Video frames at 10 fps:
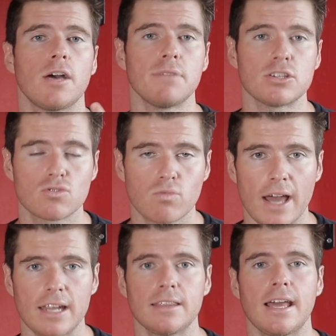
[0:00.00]
there'd be
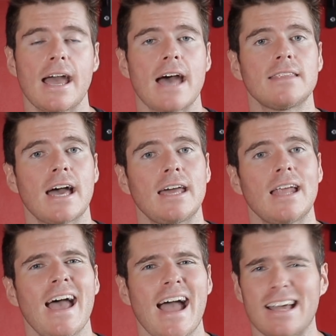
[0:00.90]
sweat in there, and
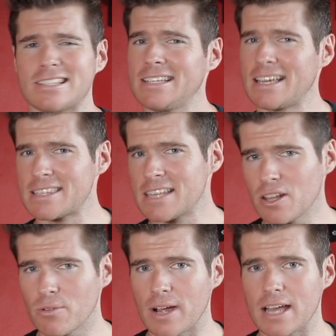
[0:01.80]
that actually
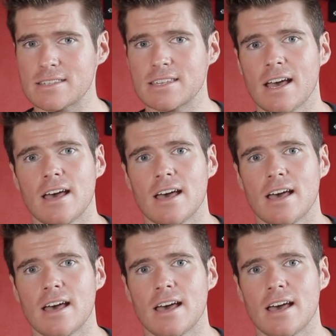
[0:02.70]
accelerates